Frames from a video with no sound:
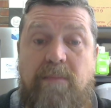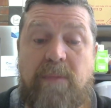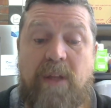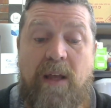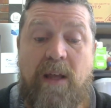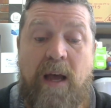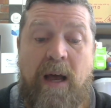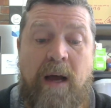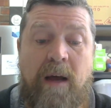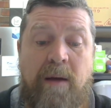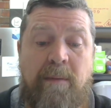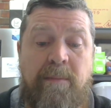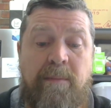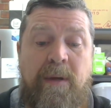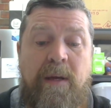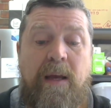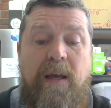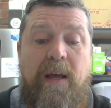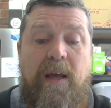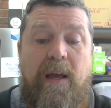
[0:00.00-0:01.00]
and
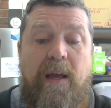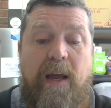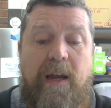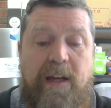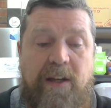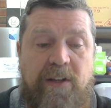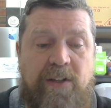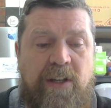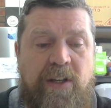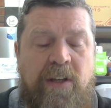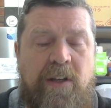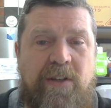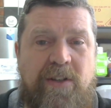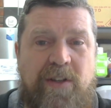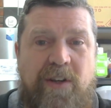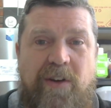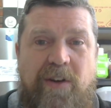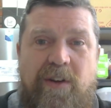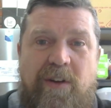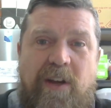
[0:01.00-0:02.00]
continue
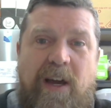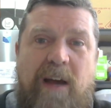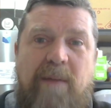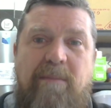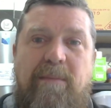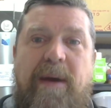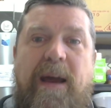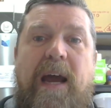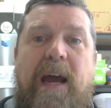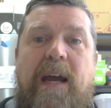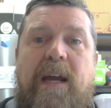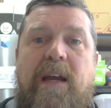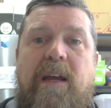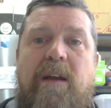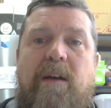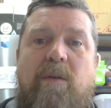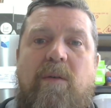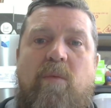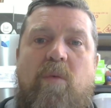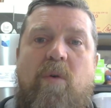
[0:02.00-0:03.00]
to unpack
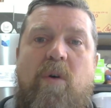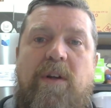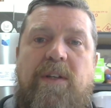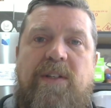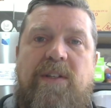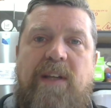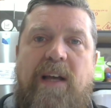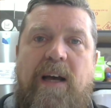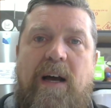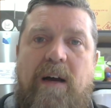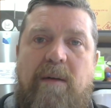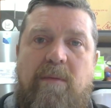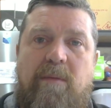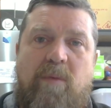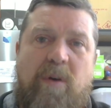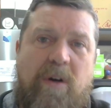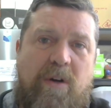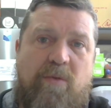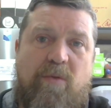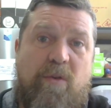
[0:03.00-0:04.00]
what
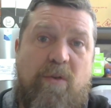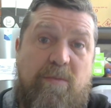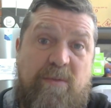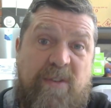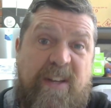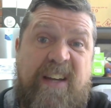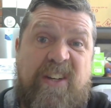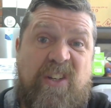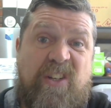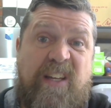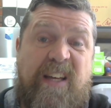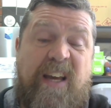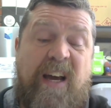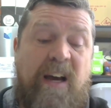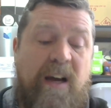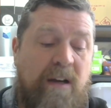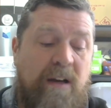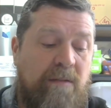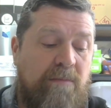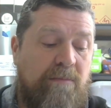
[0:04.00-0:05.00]
groups actually
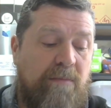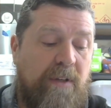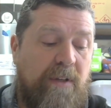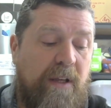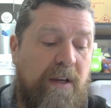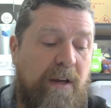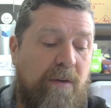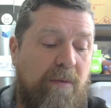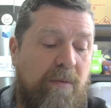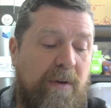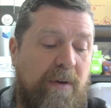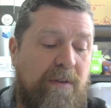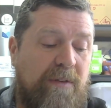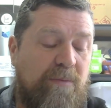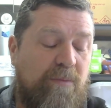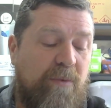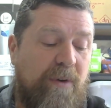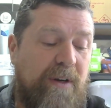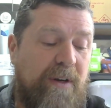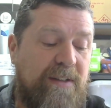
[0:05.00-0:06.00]
are.
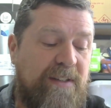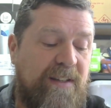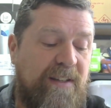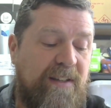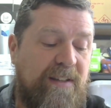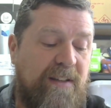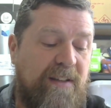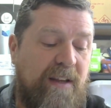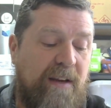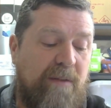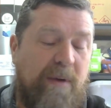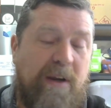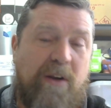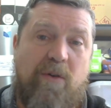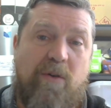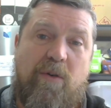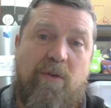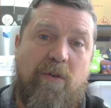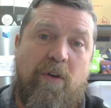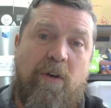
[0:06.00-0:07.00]
What is this thing we
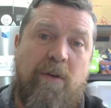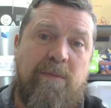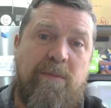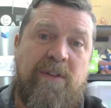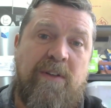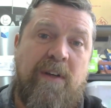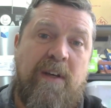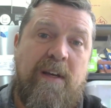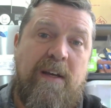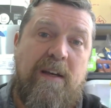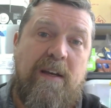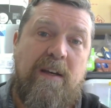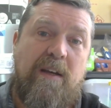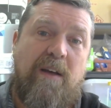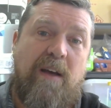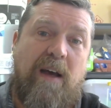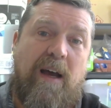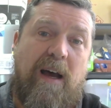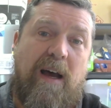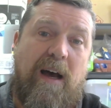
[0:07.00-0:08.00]
call groups,
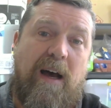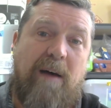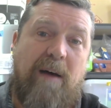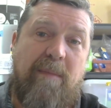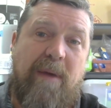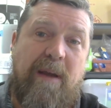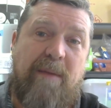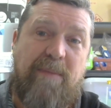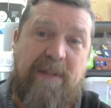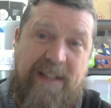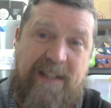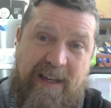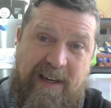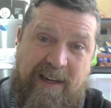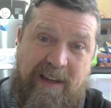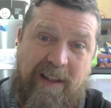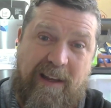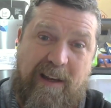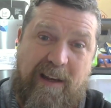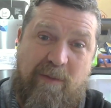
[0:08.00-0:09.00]
and
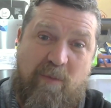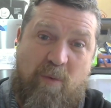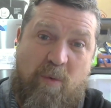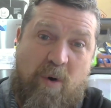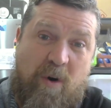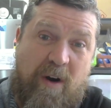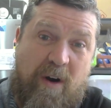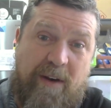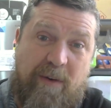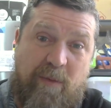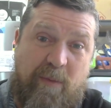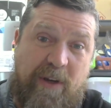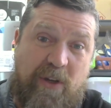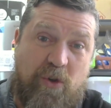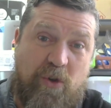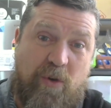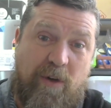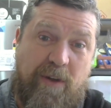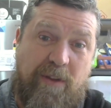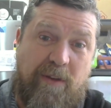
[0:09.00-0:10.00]
particularly why do we
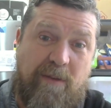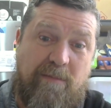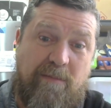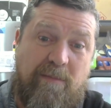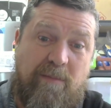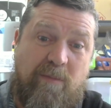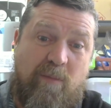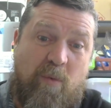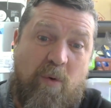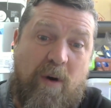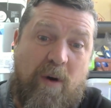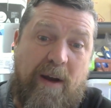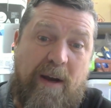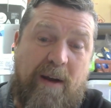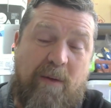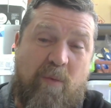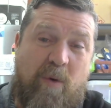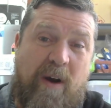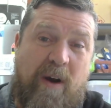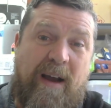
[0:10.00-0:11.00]
join them? Why
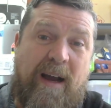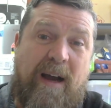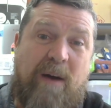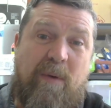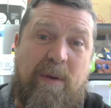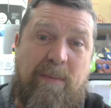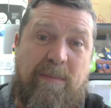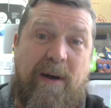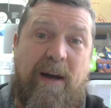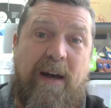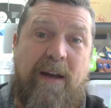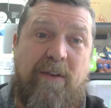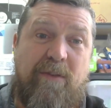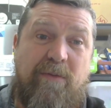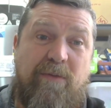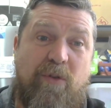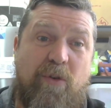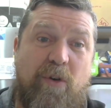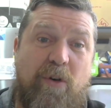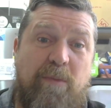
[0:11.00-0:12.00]
are we part
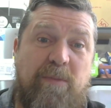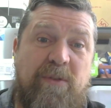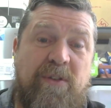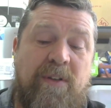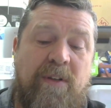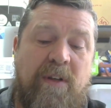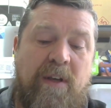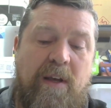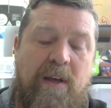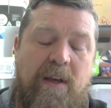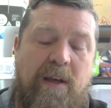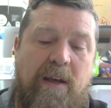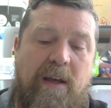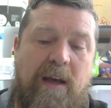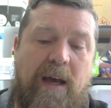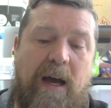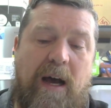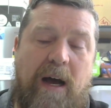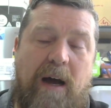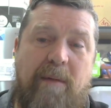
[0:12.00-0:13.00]
of groups?
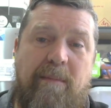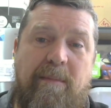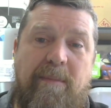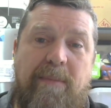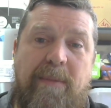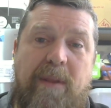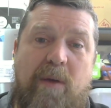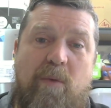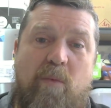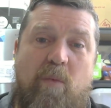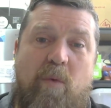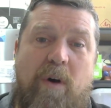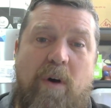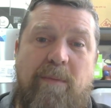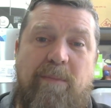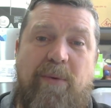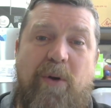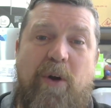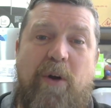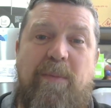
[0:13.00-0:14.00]

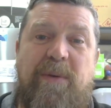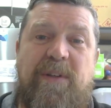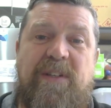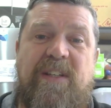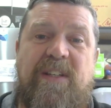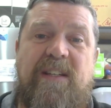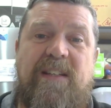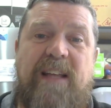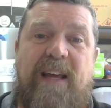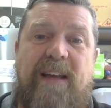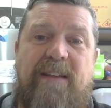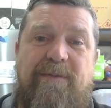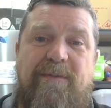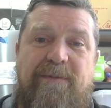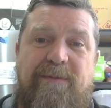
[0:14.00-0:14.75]
What purpose does that